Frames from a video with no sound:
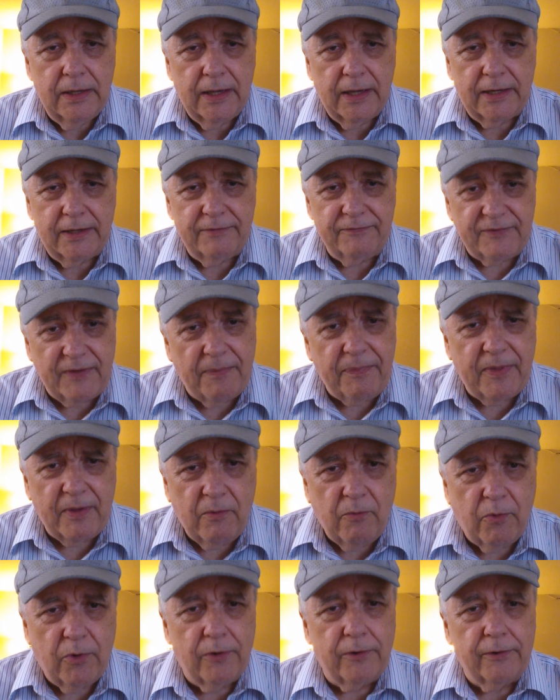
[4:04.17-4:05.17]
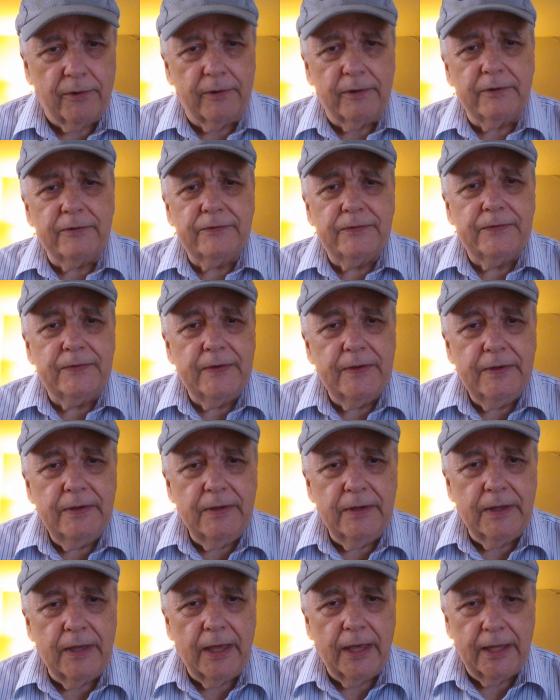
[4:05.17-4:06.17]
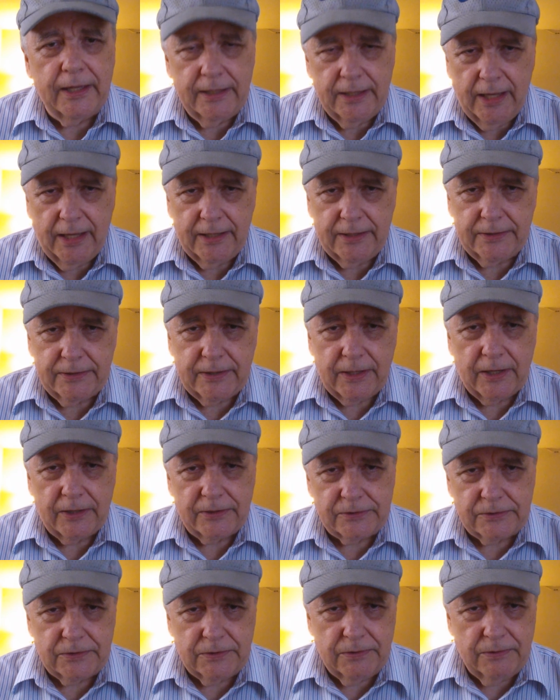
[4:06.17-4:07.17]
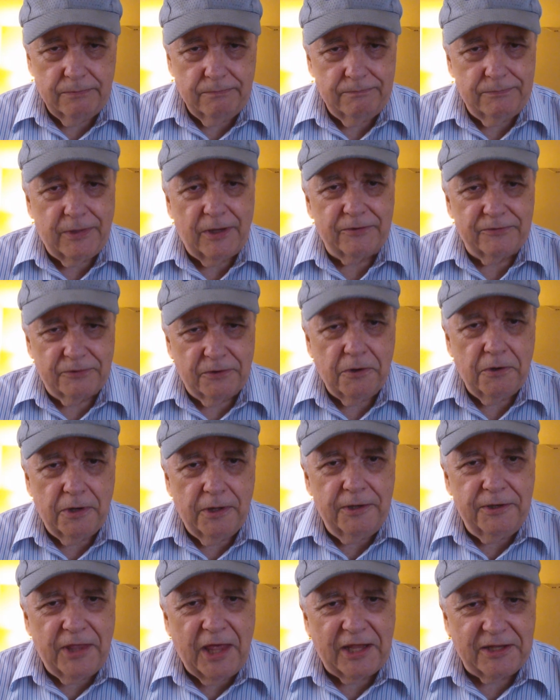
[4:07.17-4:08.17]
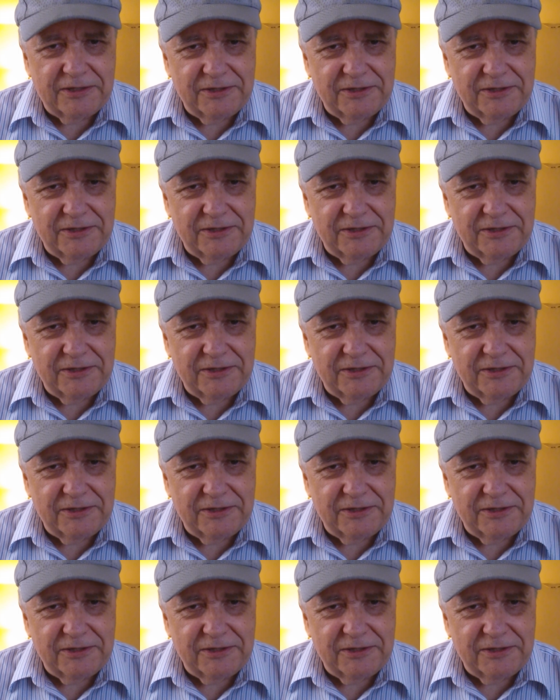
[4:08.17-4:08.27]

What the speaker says: And if something works and does good,